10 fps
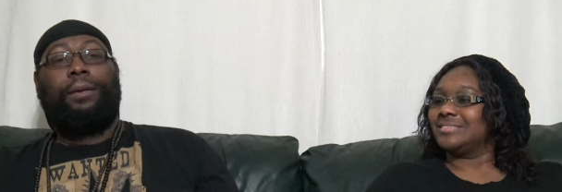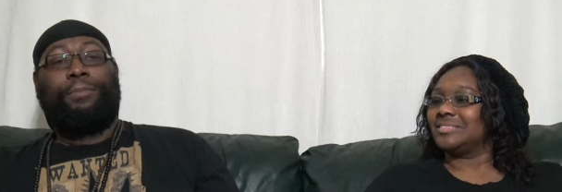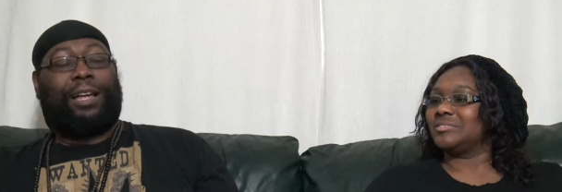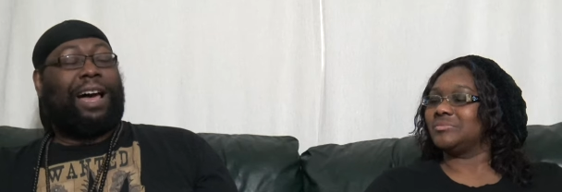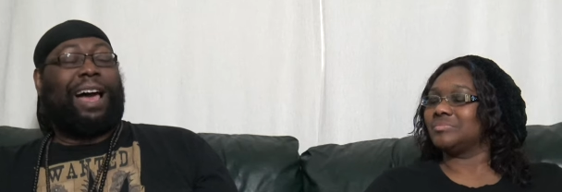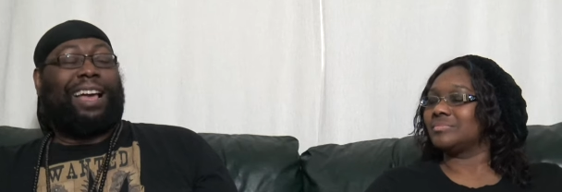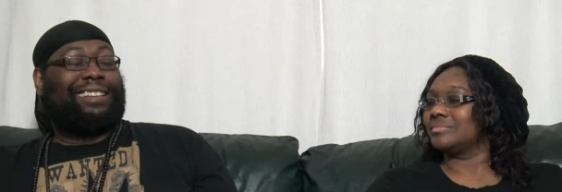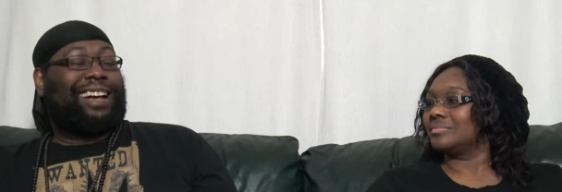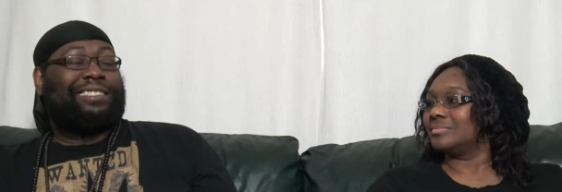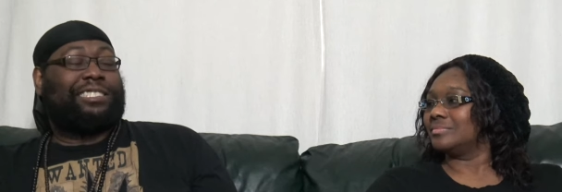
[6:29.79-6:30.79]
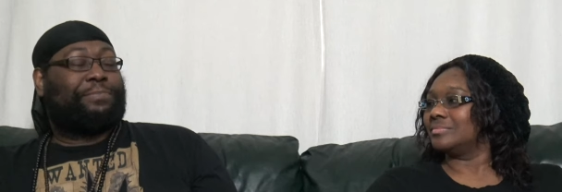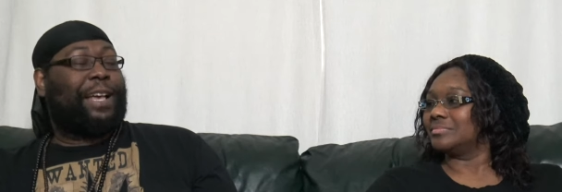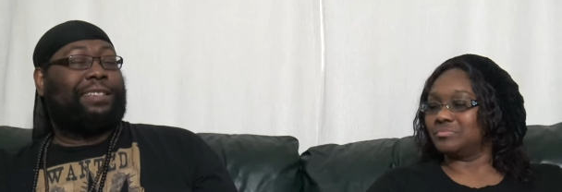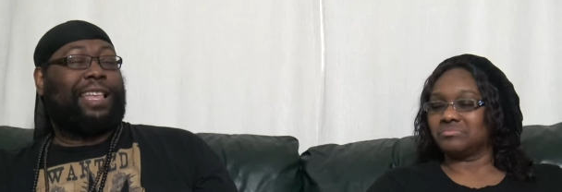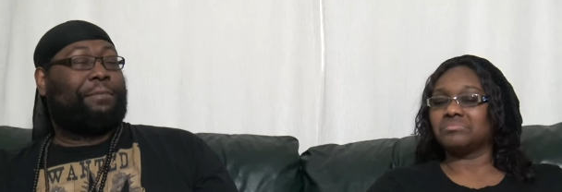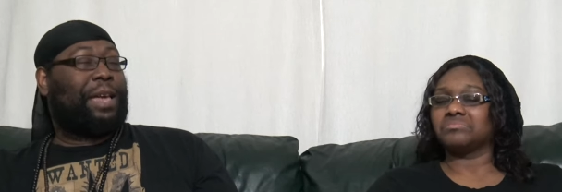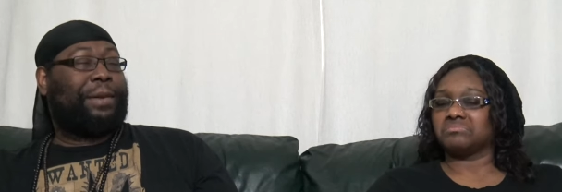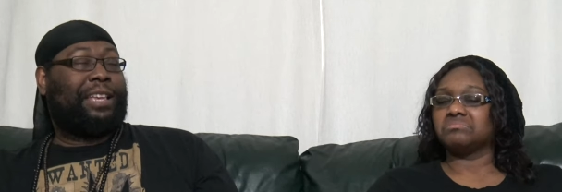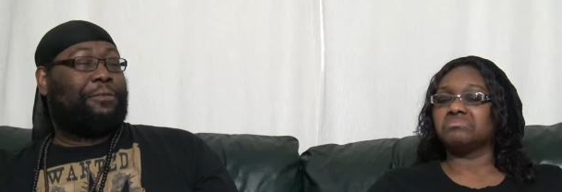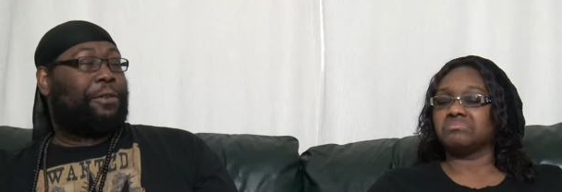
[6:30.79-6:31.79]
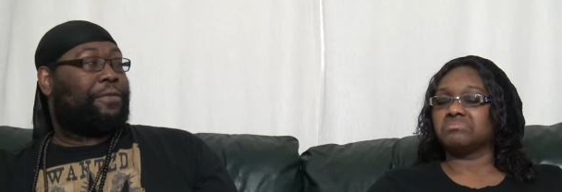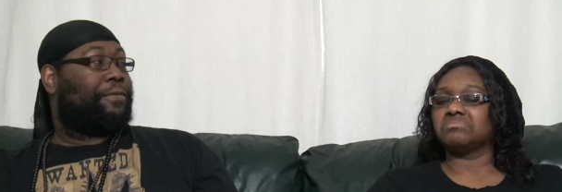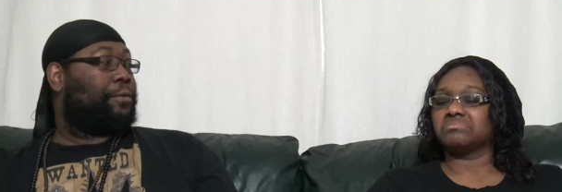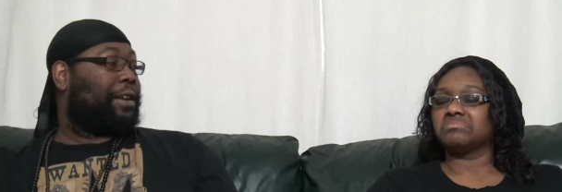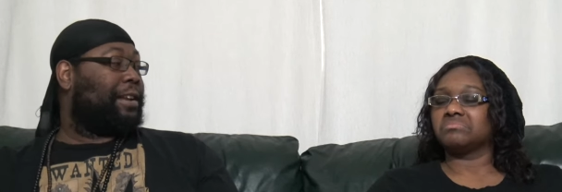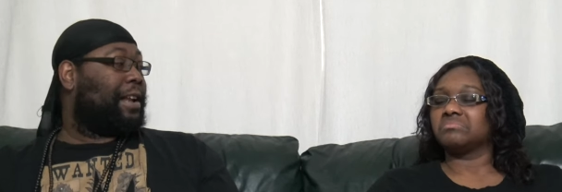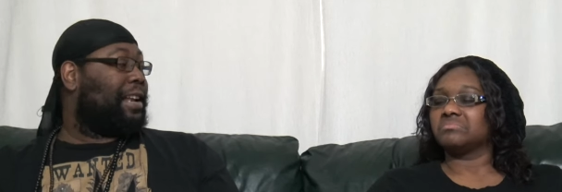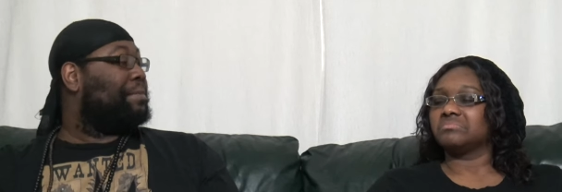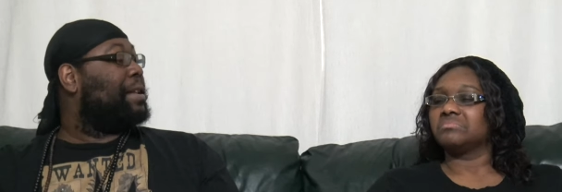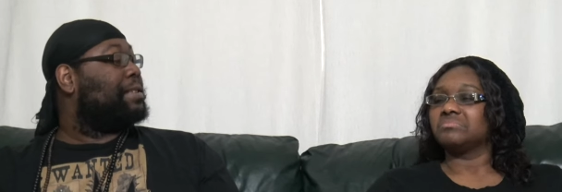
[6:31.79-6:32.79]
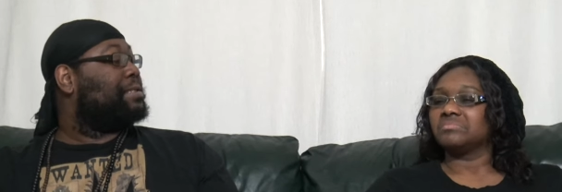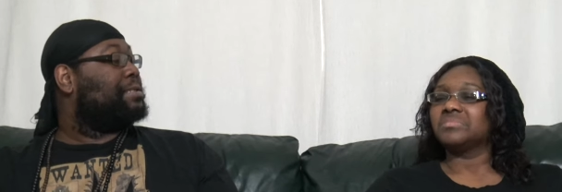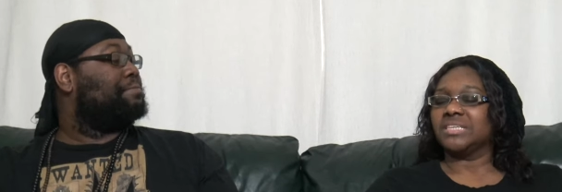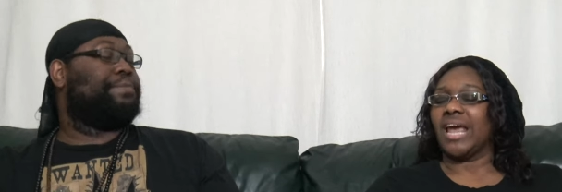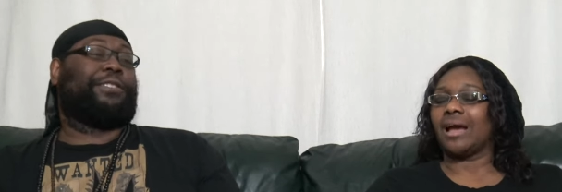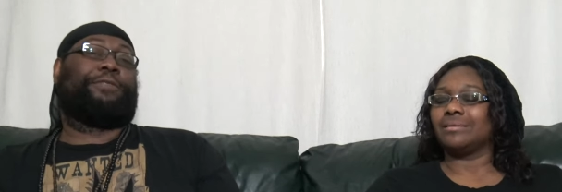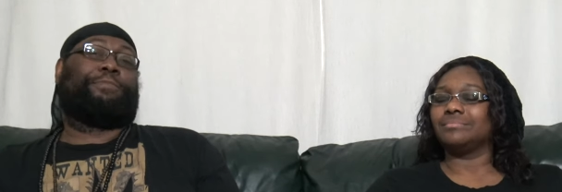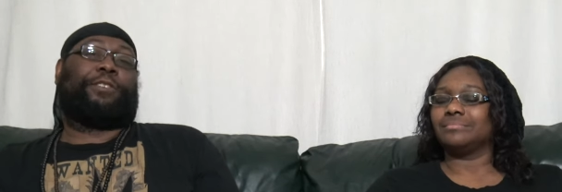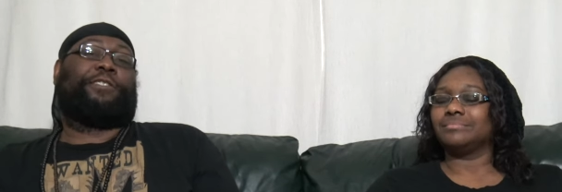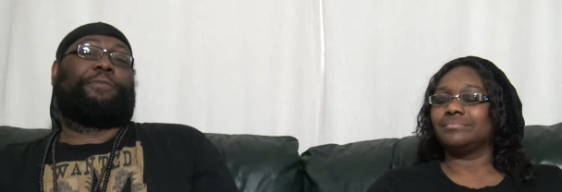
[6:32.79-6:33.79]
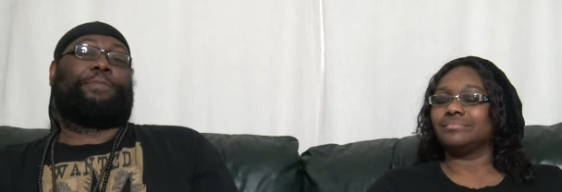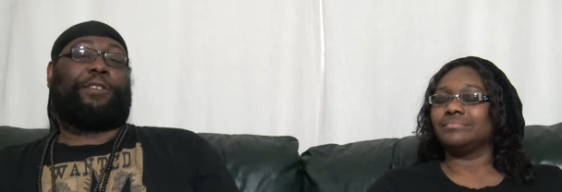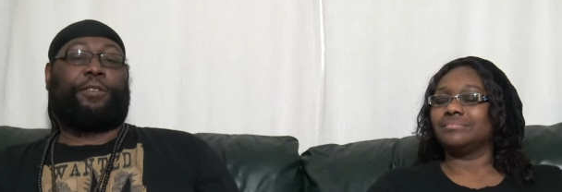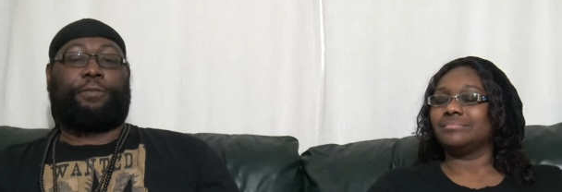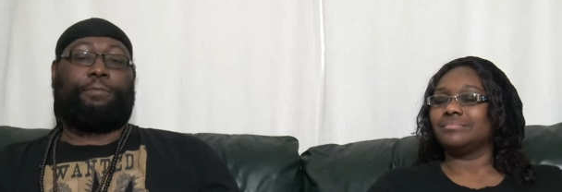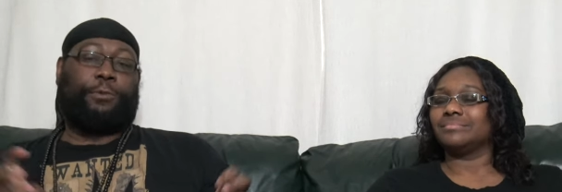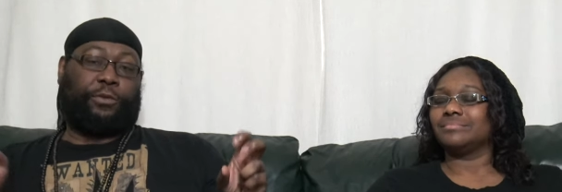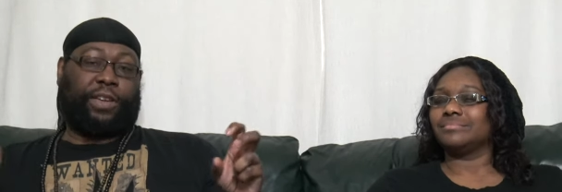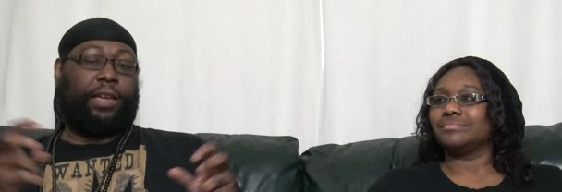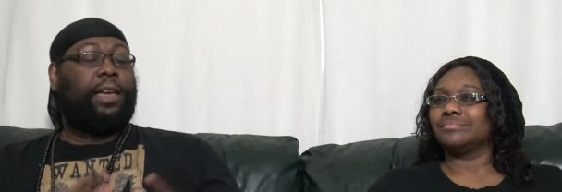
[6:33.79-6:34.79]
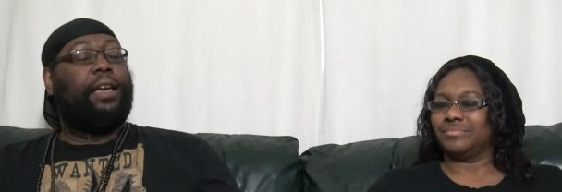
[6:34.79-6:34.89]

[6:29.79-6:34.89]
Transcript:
Speaker 1: But I suspect like maybe anywhere from 40 to 90 minutes per movie.